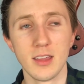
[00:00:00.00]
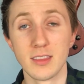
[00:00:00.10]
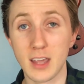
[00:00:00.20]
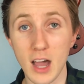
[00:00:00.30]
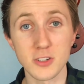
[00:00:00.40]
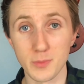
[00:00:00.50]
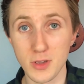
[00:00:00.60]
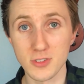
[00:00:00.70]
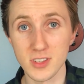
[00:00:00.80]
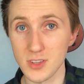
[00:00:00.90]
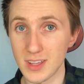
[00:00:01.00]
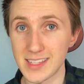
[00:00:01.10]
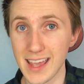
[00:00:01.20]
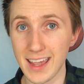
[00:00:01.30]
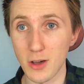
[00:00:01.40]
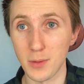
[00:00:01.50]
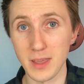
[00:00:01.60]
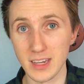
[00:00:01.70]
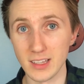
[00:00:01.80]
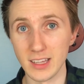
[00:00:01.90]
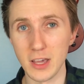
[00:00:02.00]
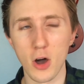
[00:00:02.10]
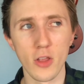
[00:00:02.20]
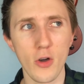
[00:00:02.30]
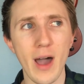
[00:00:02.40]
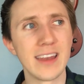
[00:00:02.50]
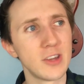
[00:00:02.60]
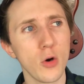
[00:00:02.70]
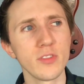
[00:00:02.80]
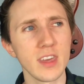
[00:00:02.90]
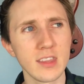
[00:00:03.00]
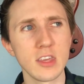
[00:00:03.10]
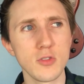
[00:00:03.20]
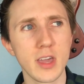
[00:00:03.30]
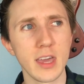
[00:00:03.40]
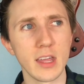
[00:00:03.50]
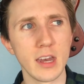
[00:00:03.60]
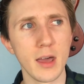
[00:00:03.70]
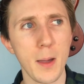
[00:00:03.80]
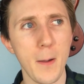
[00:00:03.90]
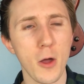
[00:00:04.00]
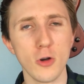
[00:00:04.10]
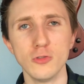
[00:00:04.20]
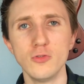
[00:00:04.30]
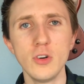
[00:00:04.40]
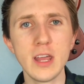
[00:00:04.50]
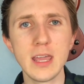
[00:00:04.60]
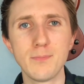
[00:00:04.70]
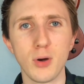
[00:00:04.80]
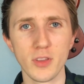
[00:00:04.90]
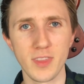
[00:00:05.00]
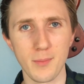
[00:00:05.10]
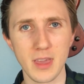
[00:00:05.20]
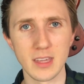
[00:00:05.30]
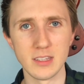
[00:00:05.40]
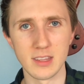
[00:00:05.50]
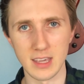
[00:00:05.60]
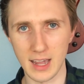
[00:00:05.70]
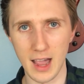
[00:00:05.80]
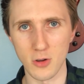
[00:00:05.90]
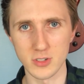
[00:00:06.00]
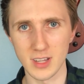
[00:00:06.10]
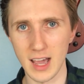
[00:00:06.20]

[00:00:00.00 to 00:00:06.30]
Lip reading: The contributions you can take out immediately, although I don't think that you can re-put them into the account.